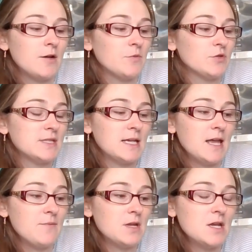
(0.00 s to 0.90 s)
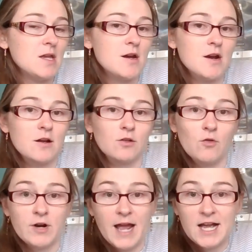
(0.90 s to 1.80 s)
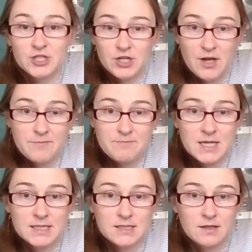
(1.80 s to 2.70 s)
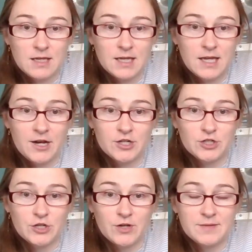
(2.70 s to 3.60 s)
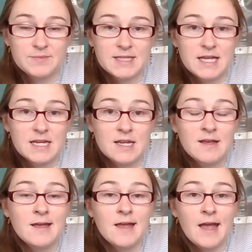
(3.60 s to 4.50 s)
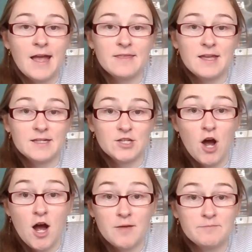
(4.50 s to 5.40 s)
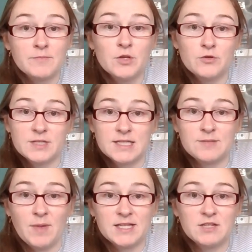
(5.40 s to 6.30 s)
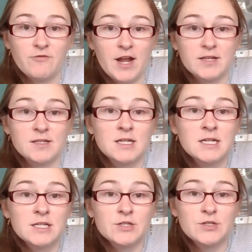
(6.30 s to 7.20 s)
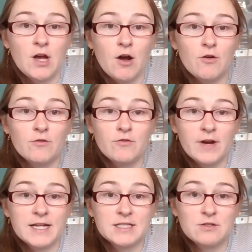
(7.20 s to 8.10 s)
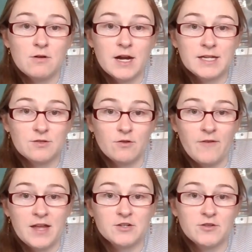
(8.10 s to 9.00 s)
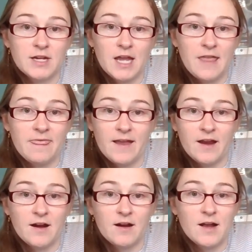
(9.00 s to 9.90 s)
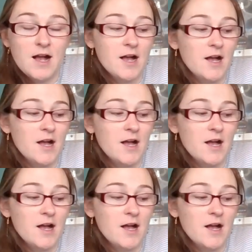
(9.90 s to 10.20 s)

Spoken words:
You'll see him in here. Lord Ashcombe is a key character who comes in, and then Tom, who's his best friend. So great story, sort of entering in there.